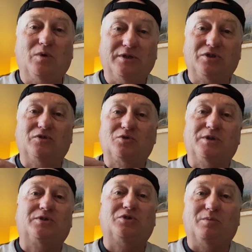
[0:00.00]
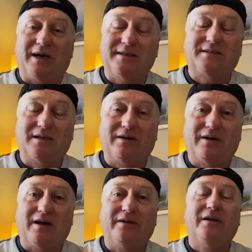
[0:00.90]
Once you switched your mindset
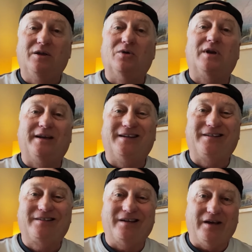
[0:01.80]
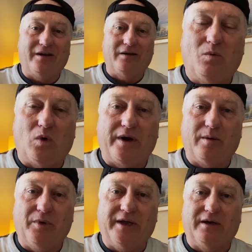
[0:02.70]
around, you'll understand what I mean.